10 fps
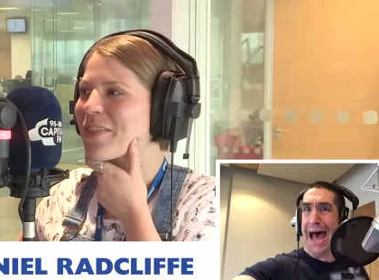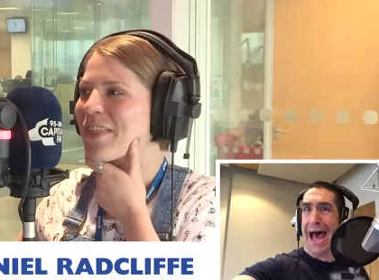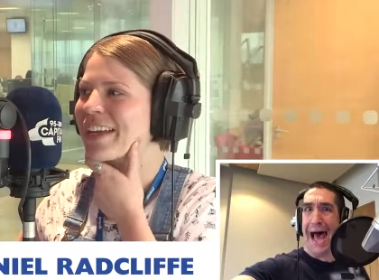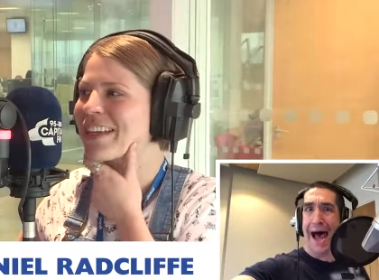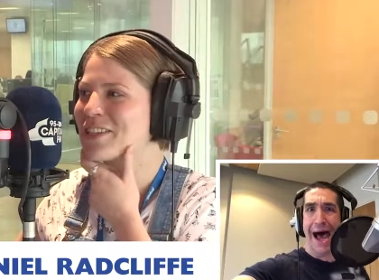
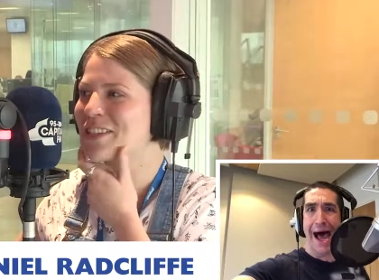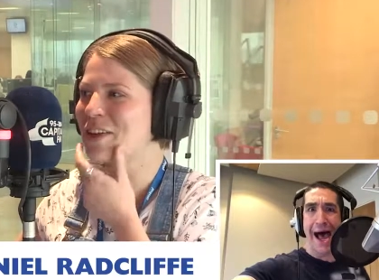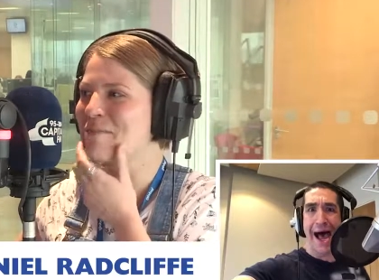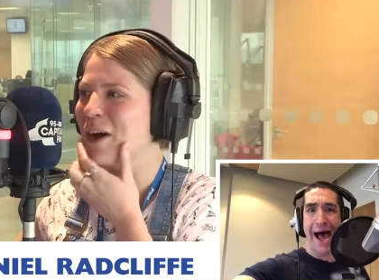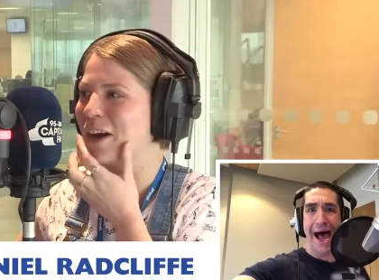Speaker 1: Thank you so
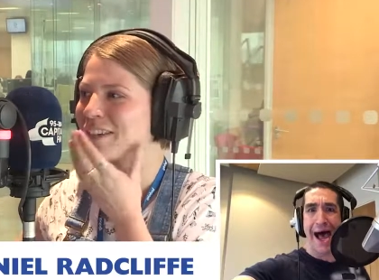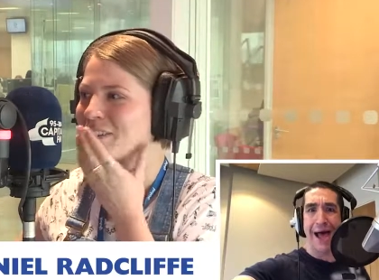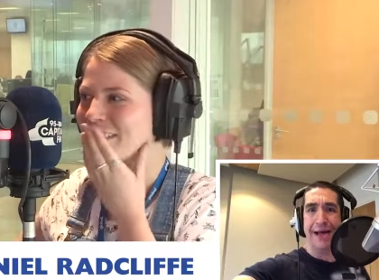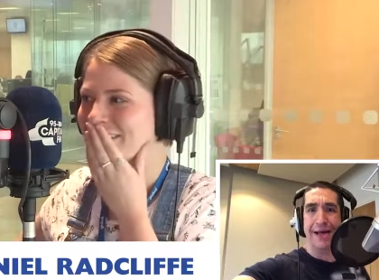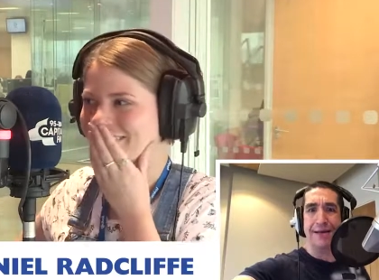much.
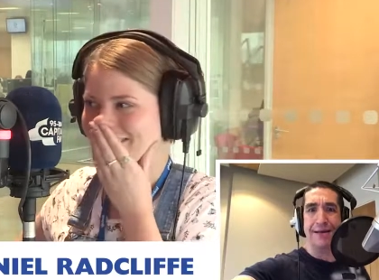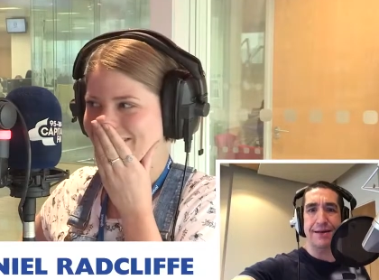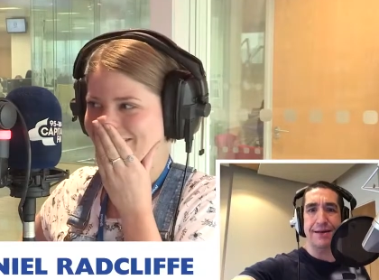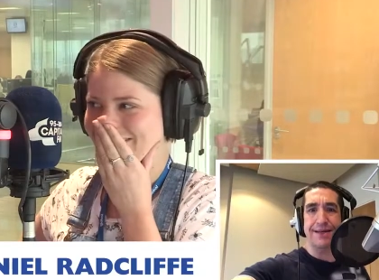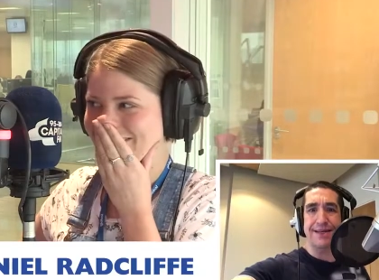
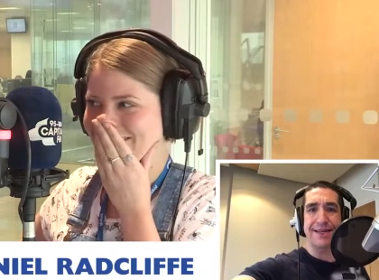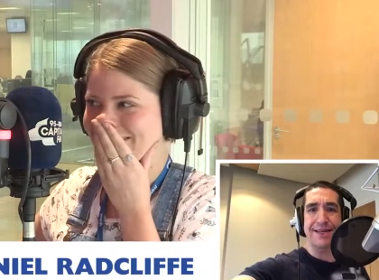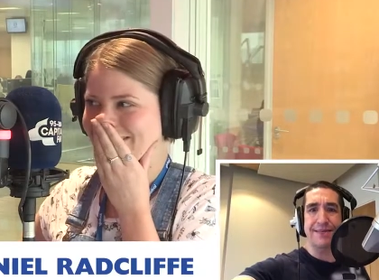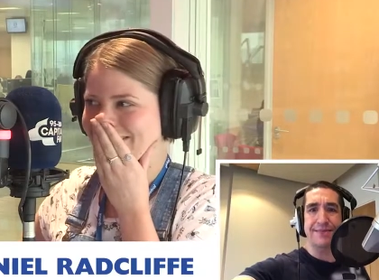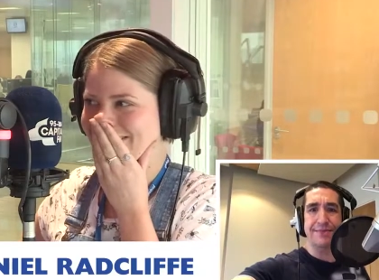
Speaker 2: Is
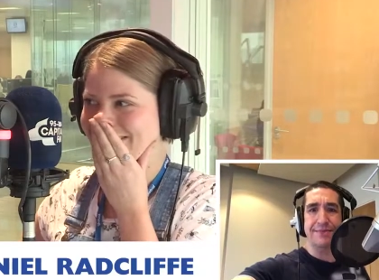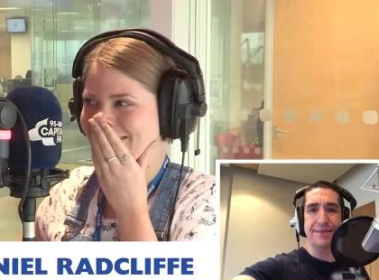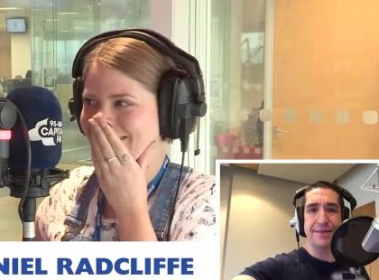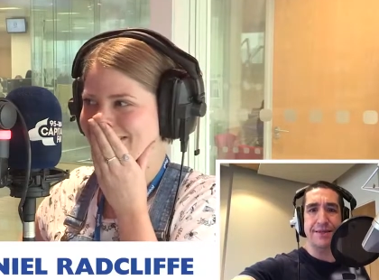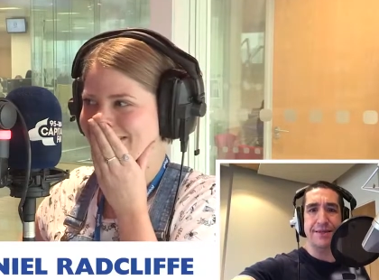that,
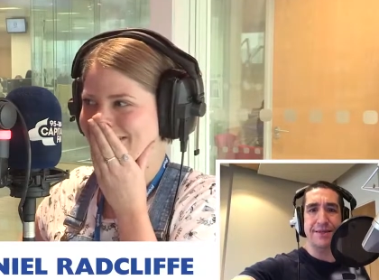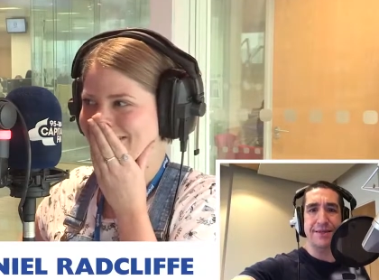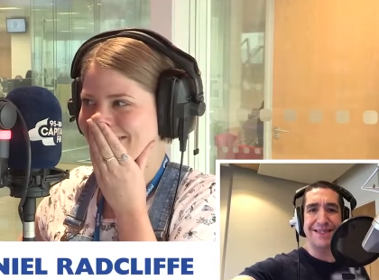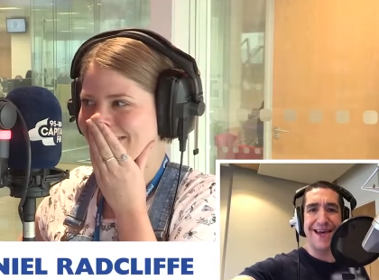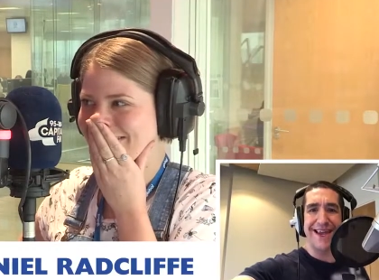
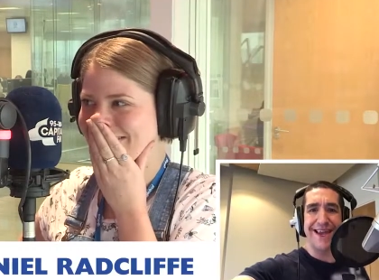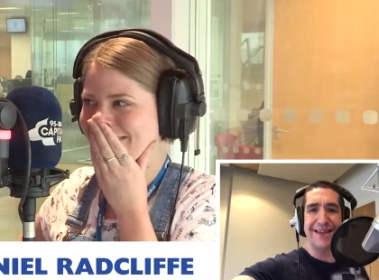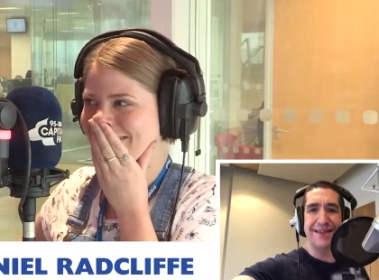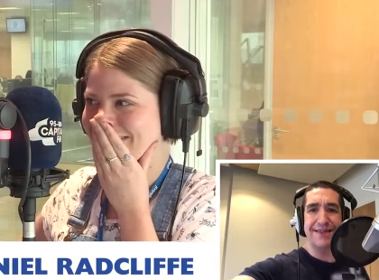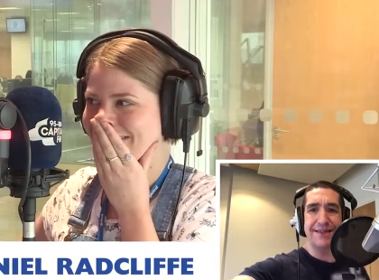is that
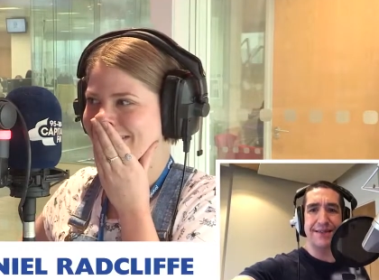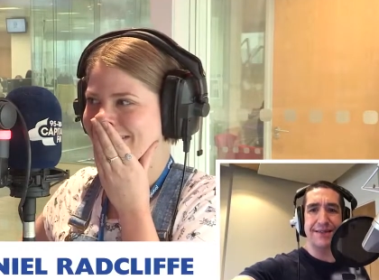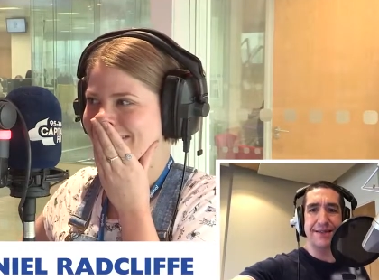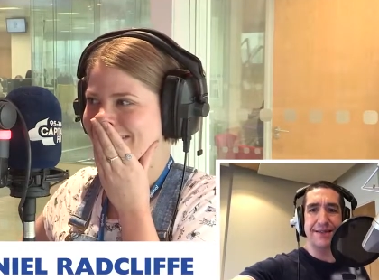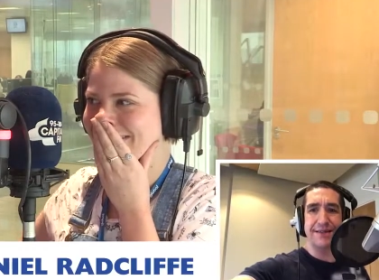it?
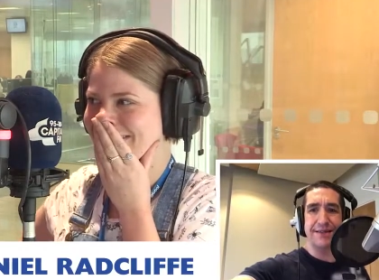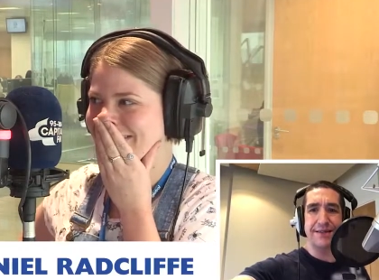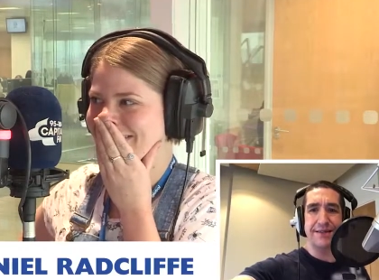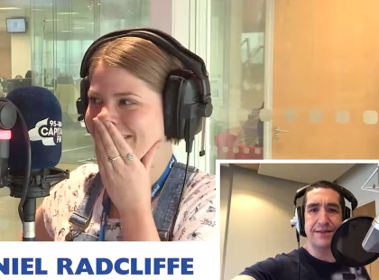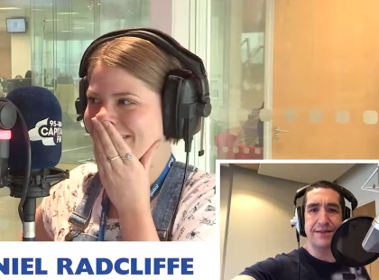
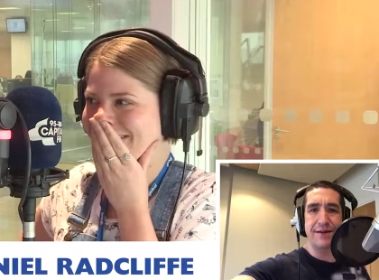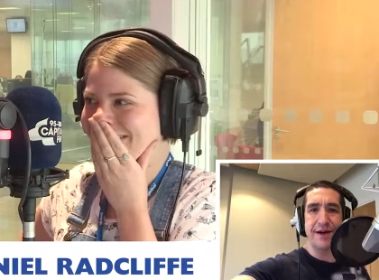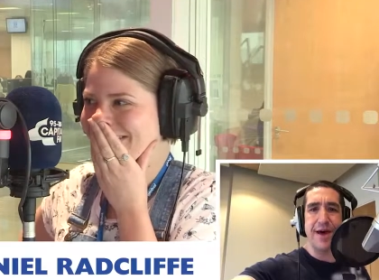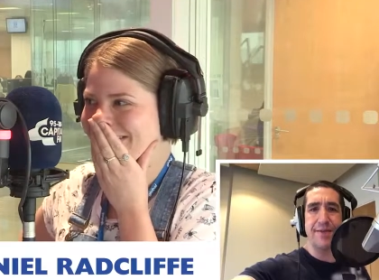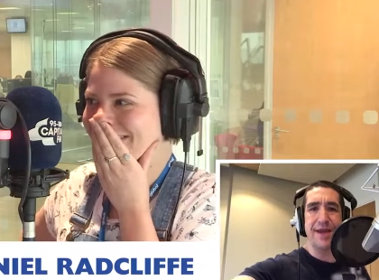
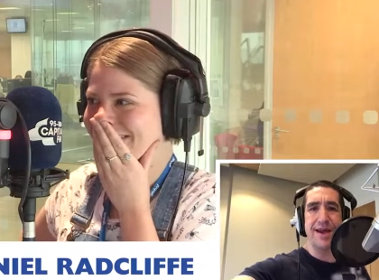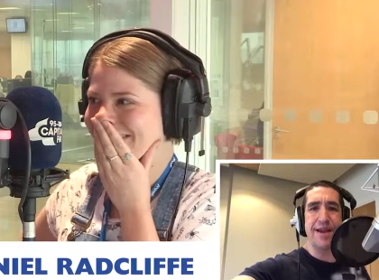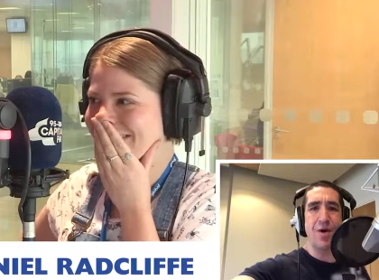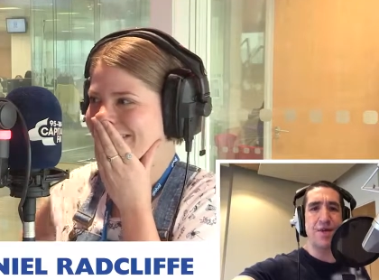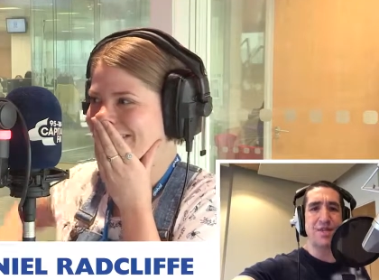Uh, I mean,
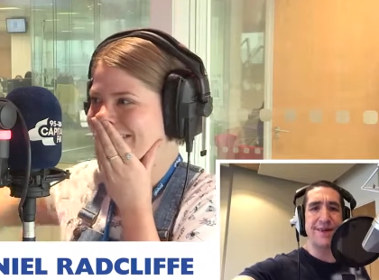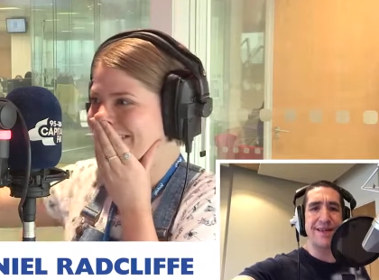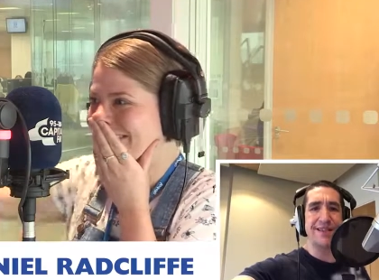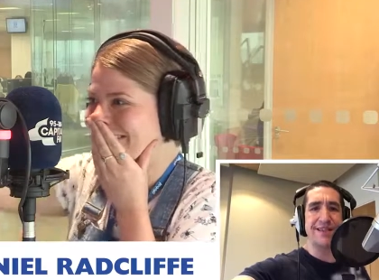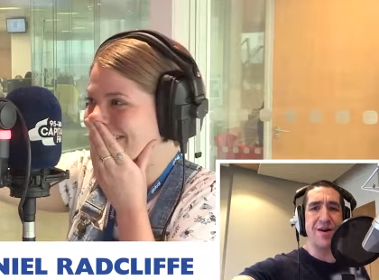I don't want
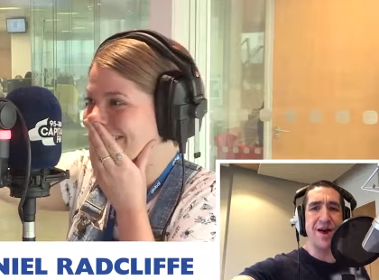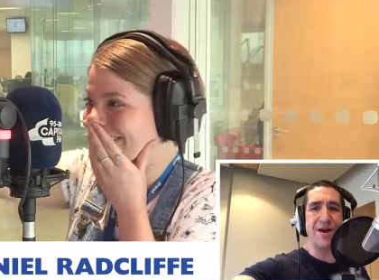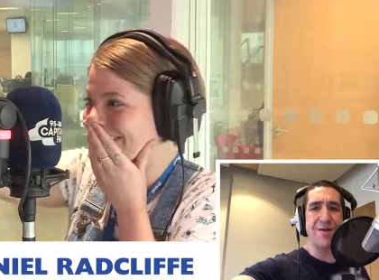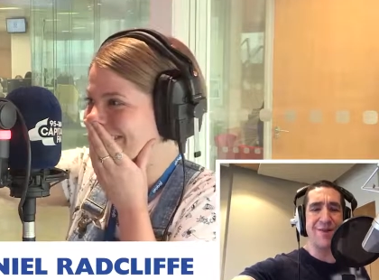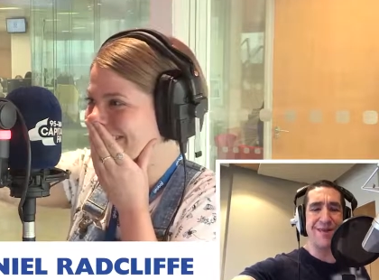to be
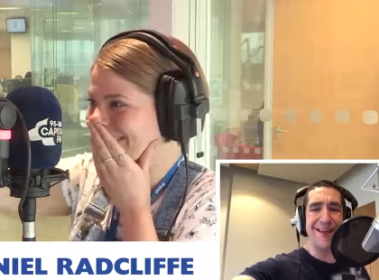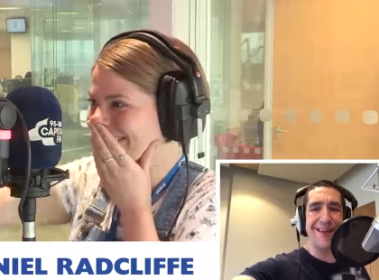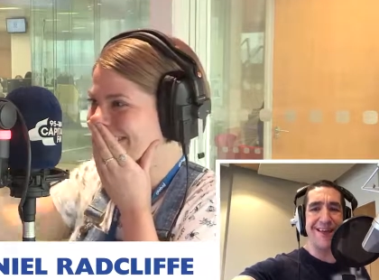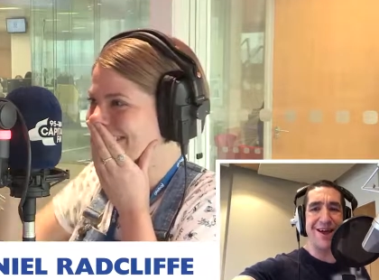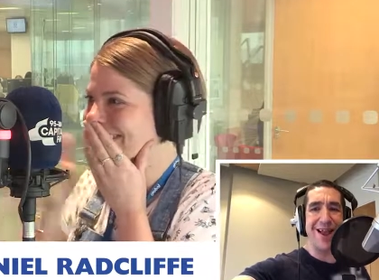sorry. I don't want to
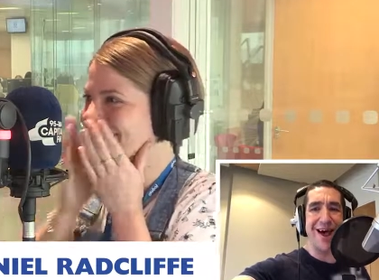be, you